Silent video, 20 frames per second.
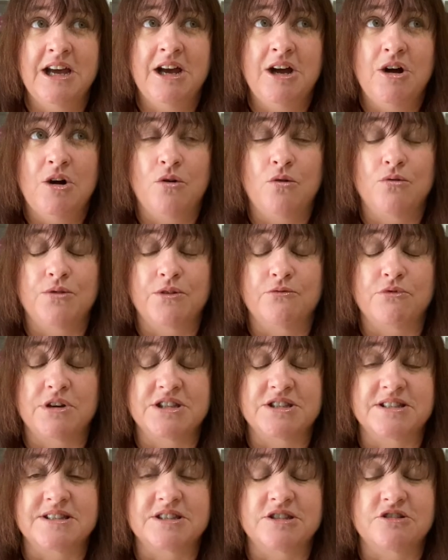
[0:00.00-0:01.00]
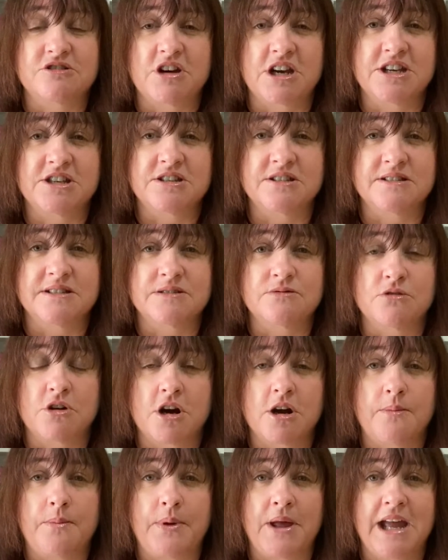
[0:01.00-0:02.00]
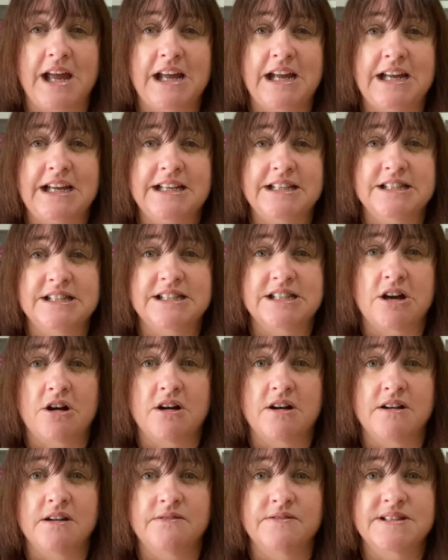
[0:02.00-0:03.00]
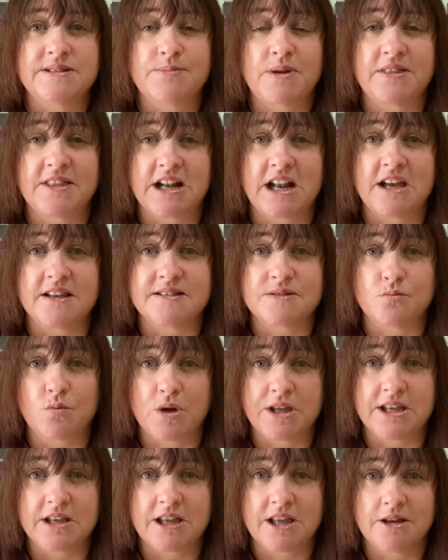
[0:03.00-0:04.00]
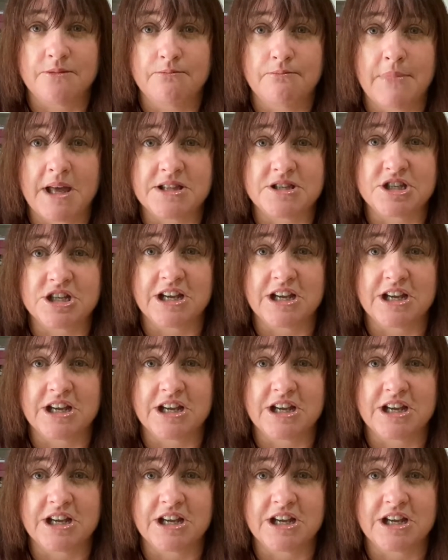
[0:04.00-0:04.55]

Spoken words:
all the registrations were up, and I've spent the last week matching